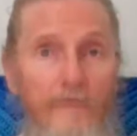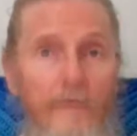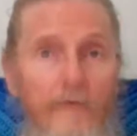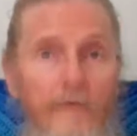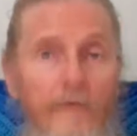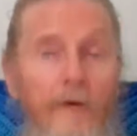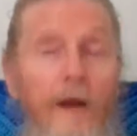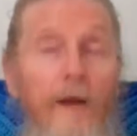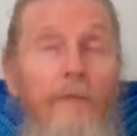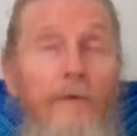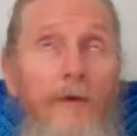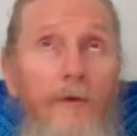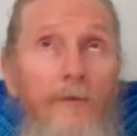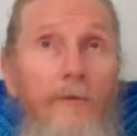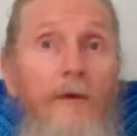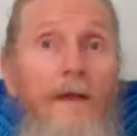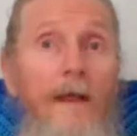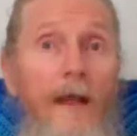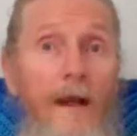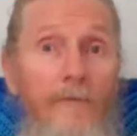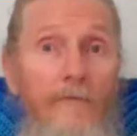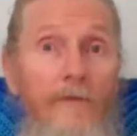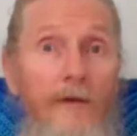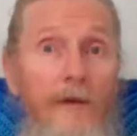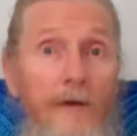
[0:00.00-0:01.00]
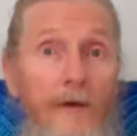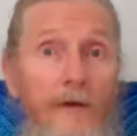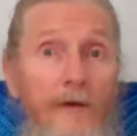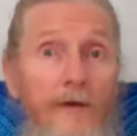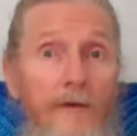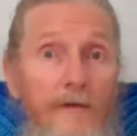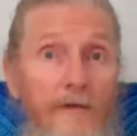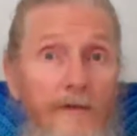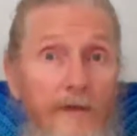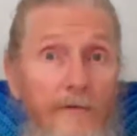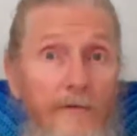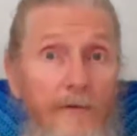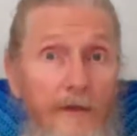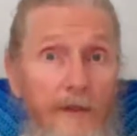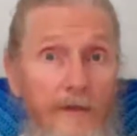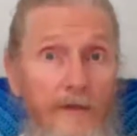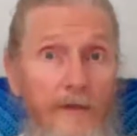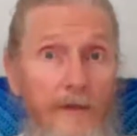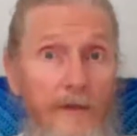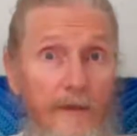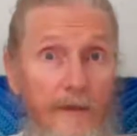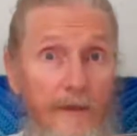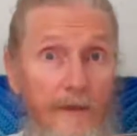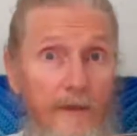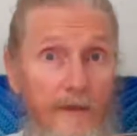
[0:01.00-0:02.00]
I mean, we have learned
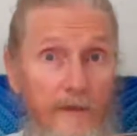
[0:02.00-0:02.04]
sufficient